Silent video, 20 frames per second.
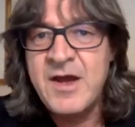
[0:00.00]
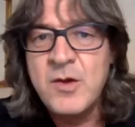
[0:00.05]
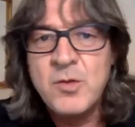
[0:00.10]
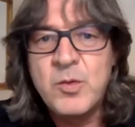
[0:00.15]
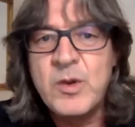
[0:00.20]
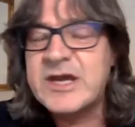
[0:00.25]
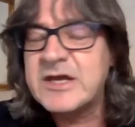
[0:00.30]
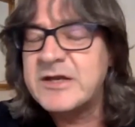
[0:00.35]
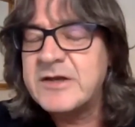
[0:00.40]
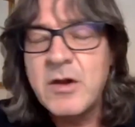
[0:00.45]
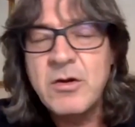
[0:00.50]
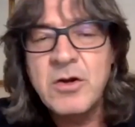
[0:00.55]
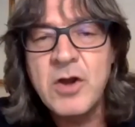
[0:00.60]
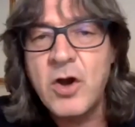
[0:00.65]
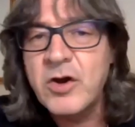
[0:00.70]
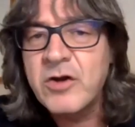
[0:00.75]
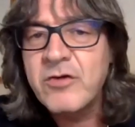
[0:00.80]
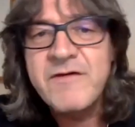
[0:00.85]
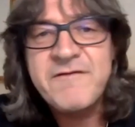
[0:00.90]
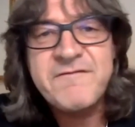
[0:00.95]
We can no
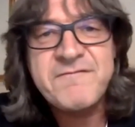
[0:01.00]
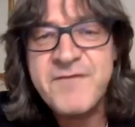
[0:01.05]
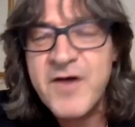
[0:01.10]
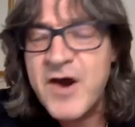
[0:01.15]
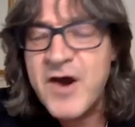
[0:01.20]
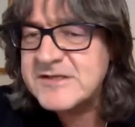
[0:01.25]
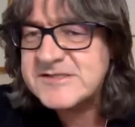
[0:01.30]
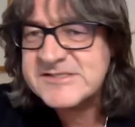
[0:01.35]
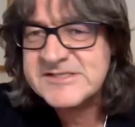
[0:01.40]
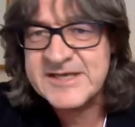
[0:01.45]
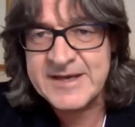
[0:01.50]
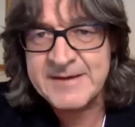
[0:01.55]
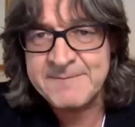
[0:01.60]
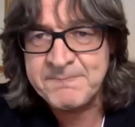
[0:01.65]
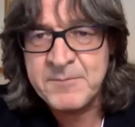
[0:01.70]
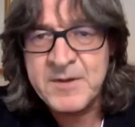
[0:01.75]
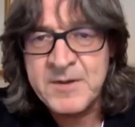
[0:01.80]
longer refer to him